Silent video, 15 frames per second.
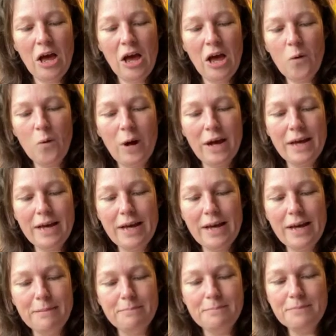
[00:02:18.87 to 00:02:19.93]
quite
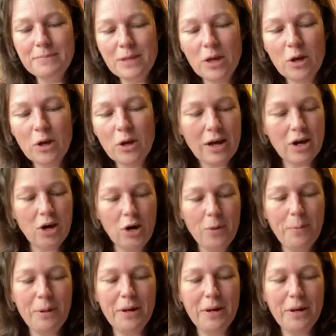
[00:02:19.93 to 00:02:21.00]

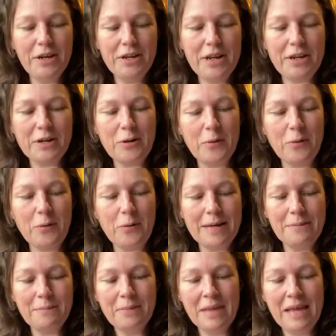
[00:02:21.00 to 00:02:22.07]
open and quite
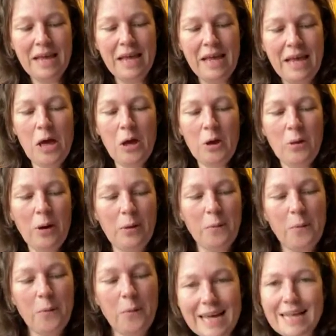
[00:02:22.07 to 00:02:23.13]

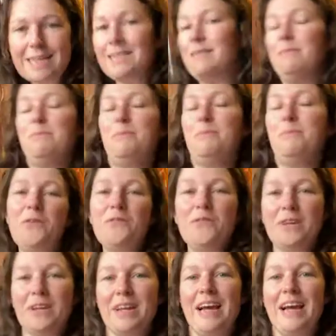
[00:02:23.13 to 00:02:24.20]
willing to move,
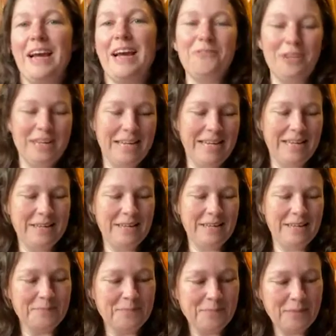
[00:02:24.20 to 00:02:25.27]
and kind of really
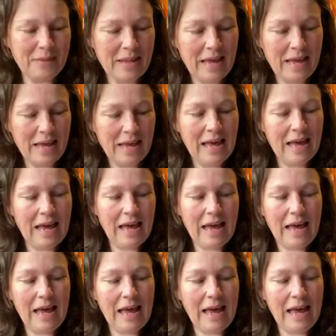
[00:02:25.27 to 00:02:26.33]

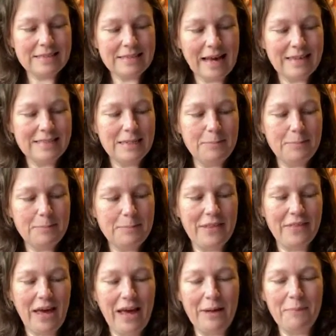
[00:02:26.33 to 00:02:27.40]
excited by
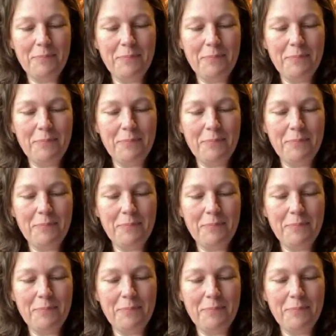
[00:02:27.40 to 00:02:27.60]
that.